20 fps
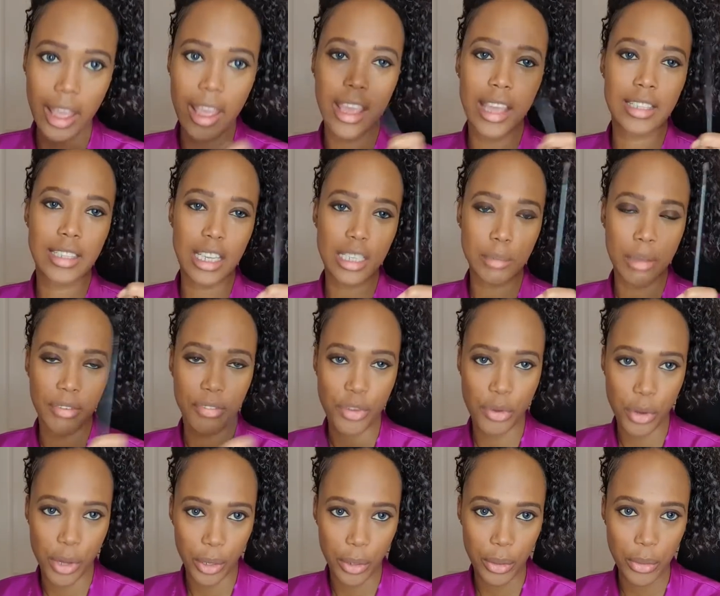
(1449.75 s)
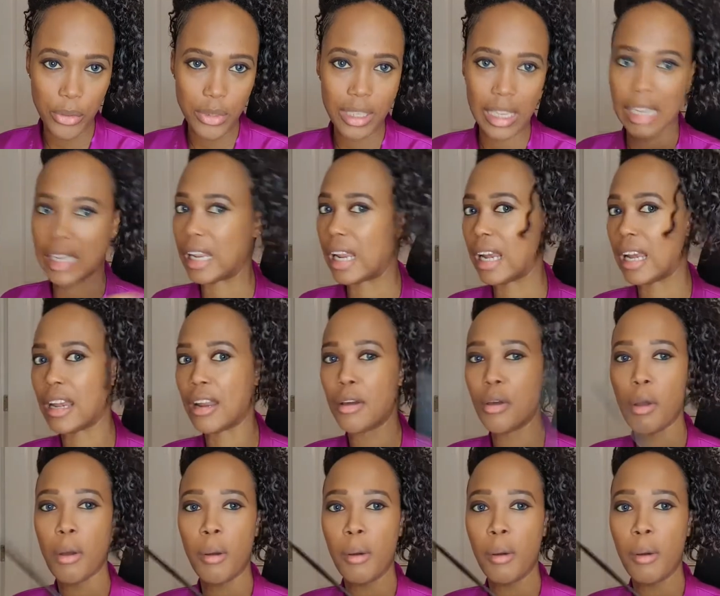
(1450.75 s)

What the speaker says: It takes me a few goes and then